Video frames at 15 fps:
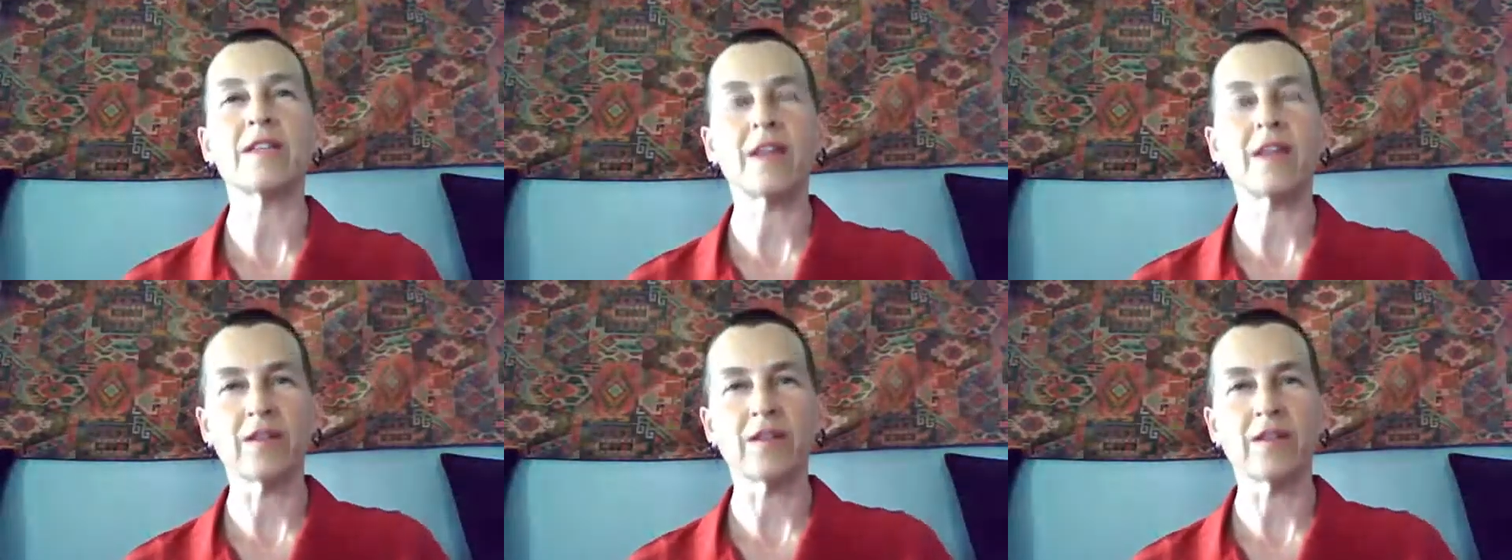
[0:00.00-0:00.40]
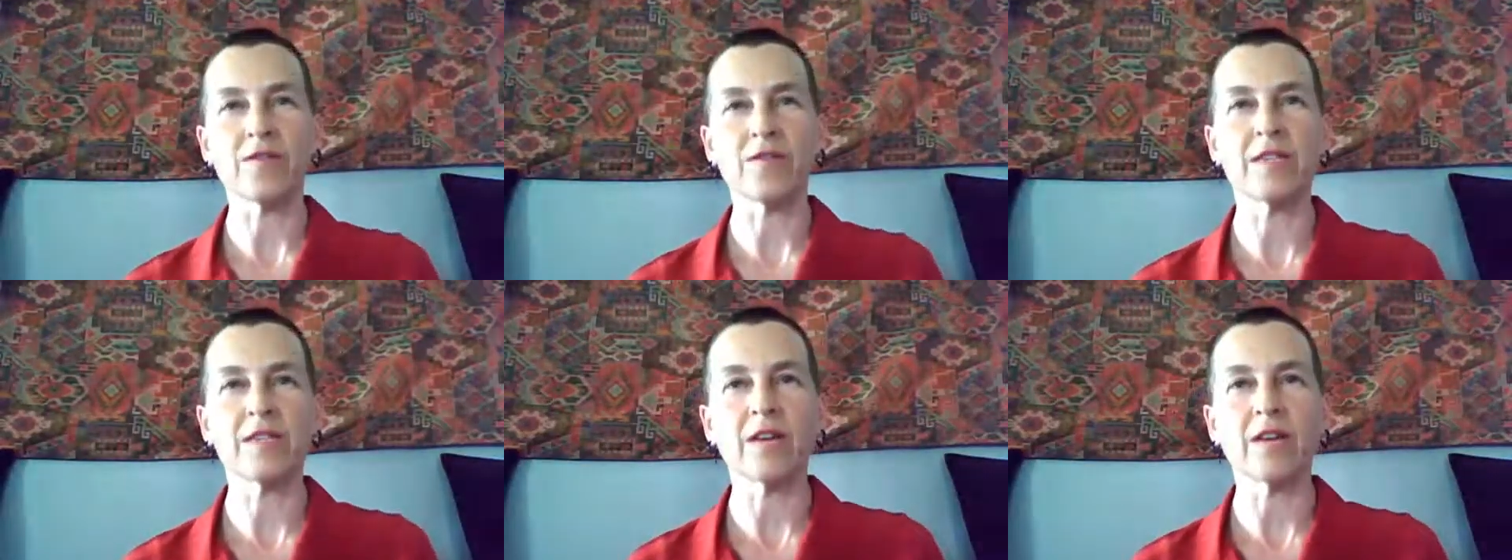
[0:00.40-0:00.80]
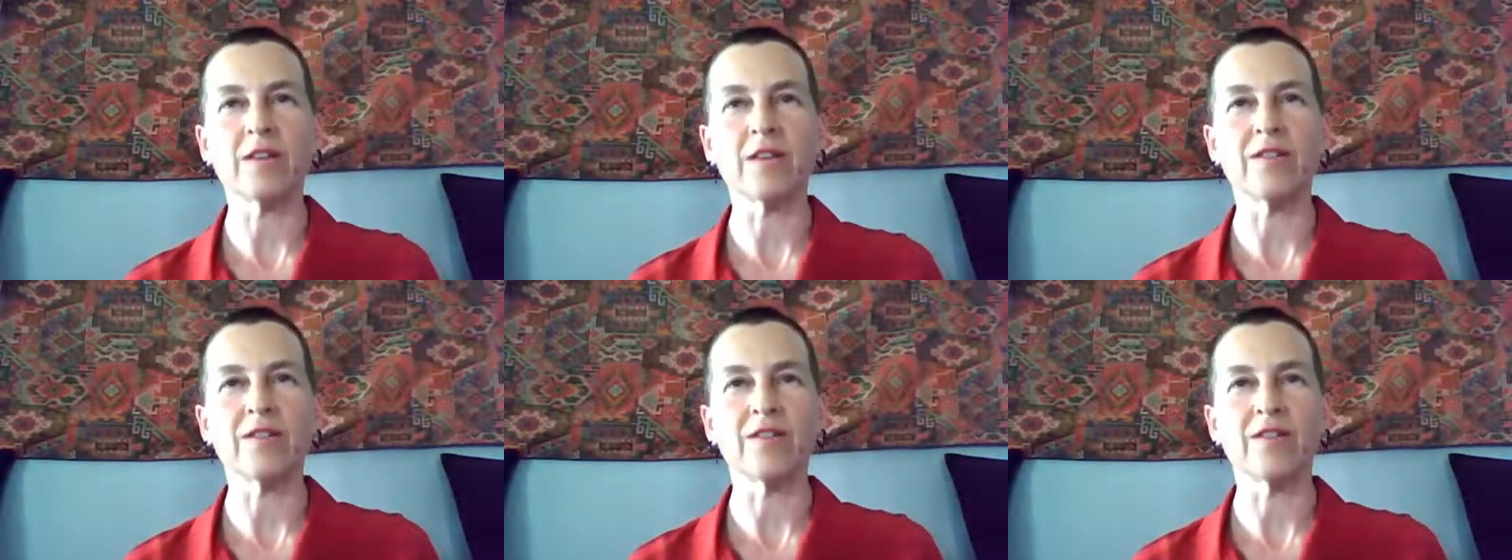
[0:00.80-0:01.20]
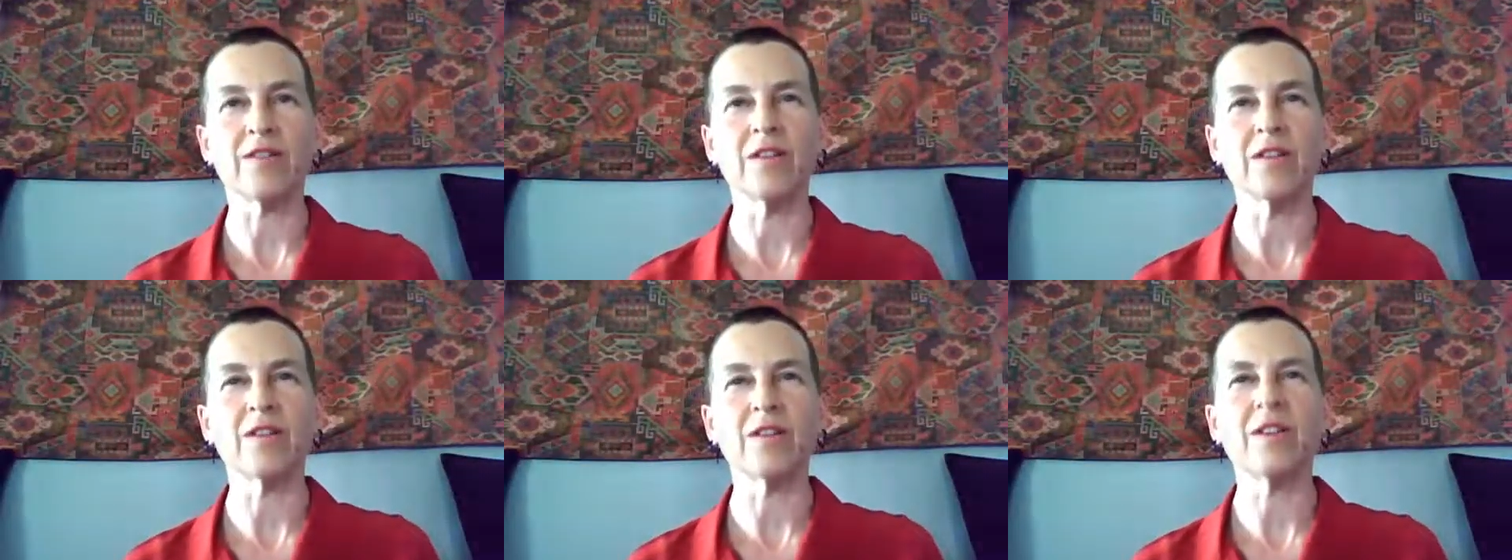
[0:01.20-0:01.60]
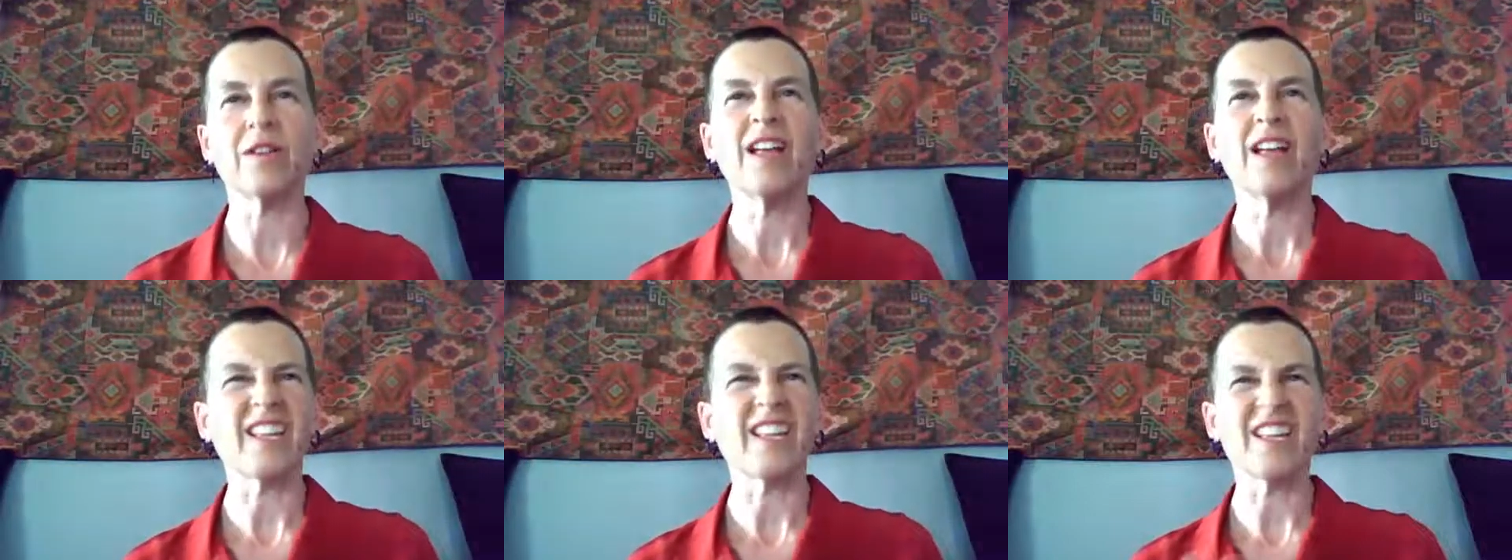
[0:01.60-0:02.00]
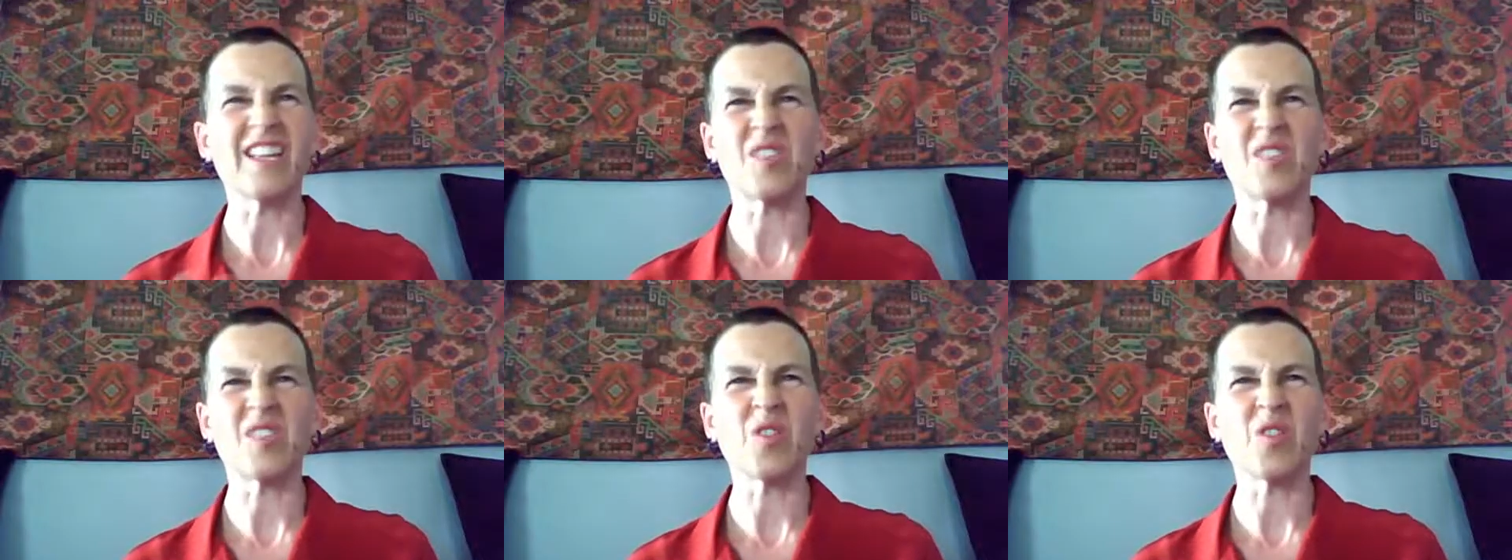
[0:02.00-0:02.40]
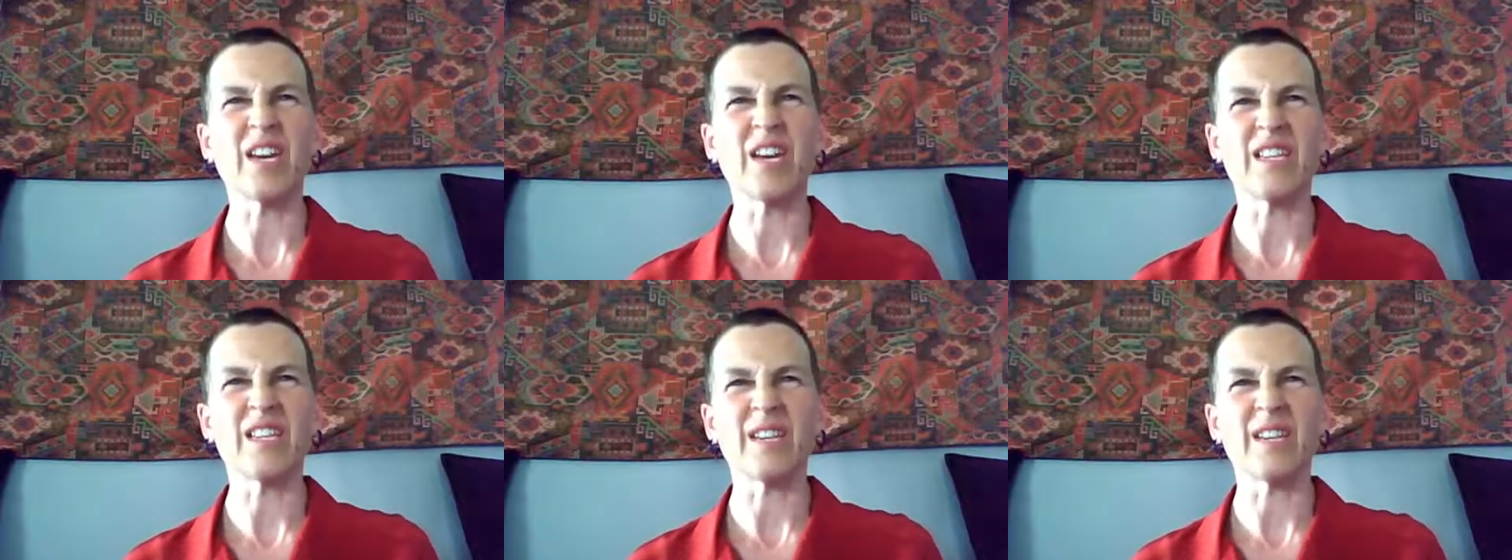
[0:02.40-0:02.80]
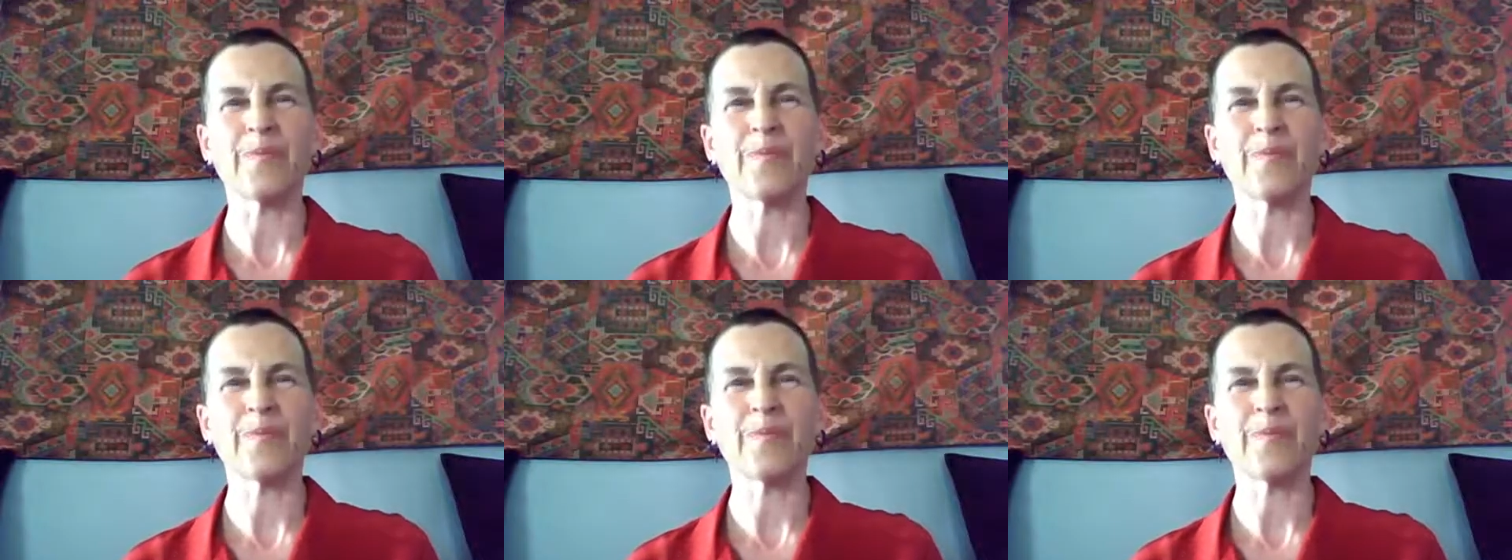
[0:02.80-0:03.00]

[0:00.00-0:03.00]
kind of settle and feel less crazy.